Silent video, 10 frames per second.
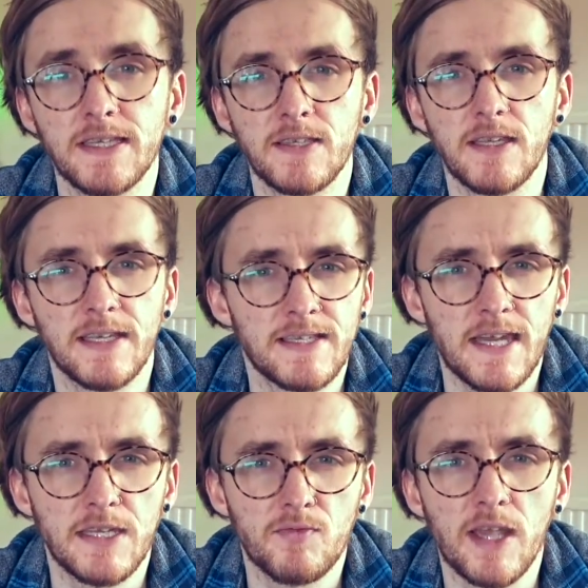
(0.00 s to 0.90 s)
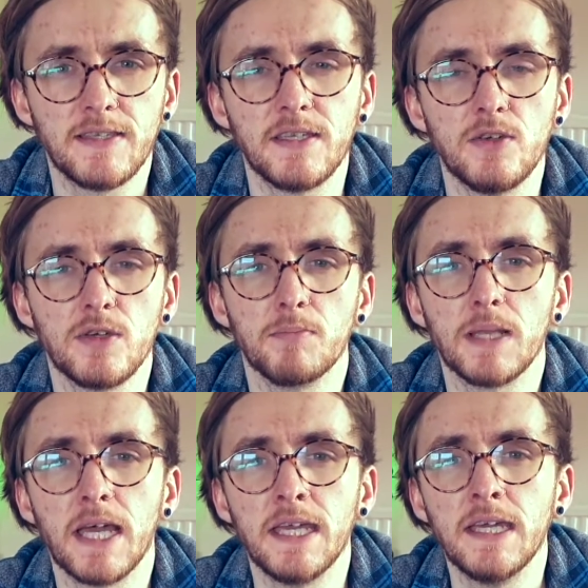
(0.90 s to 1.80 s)
It's an extended race that you can
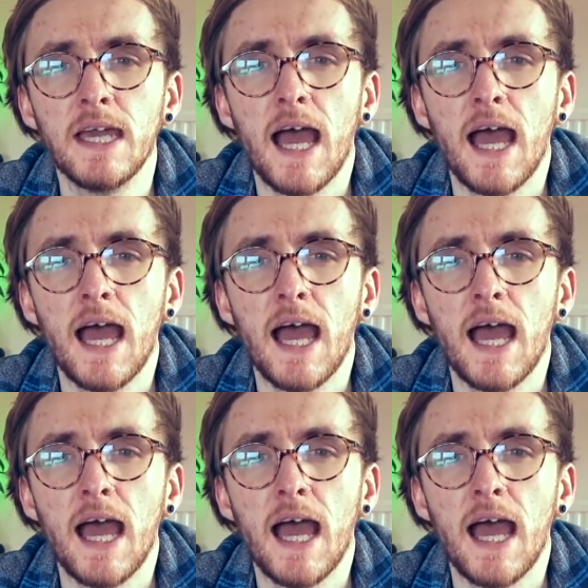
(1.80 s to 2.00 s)
play,